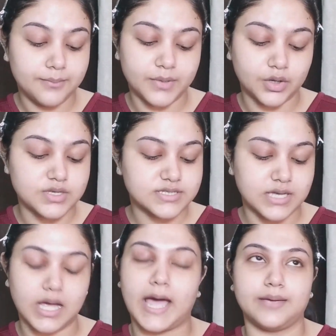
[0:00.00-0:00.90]
because
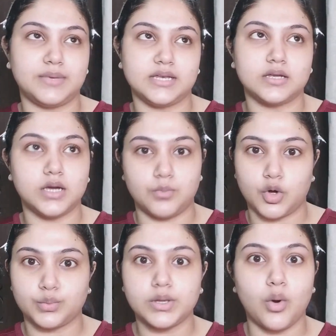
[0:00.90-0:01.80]
I mean, come
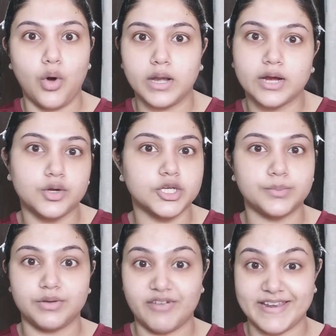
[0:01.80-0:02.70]
on, we all are going to
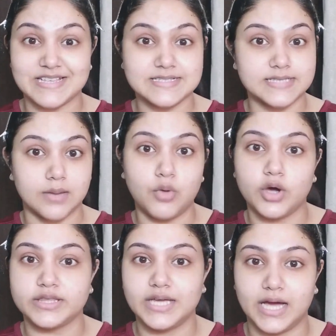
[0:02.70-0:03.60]
be wearing some
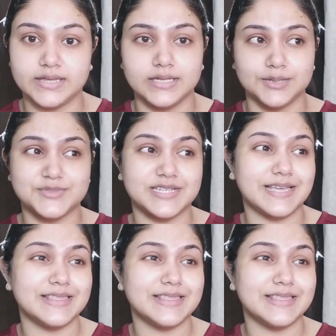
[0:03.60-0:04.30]
or the other lipstick,